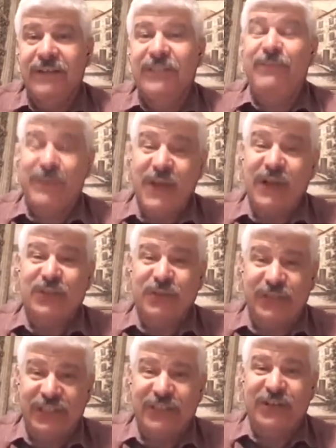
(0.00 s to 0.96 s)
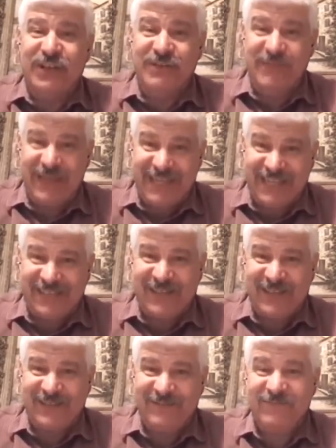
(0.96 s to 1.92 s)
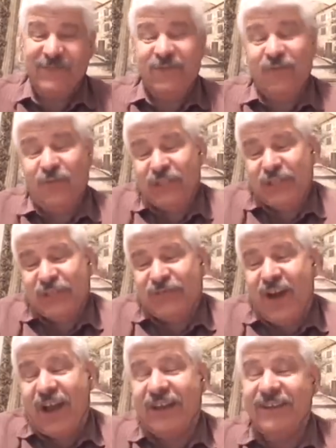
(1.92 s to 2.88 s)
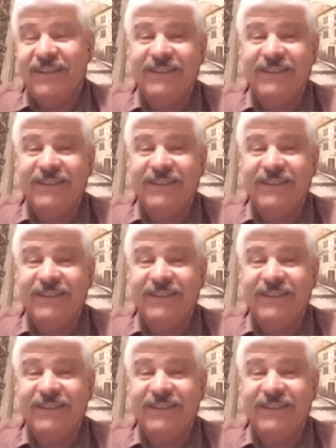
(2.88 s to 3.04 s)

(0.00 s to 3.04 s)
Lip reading: to be on judicial committees, which is fine.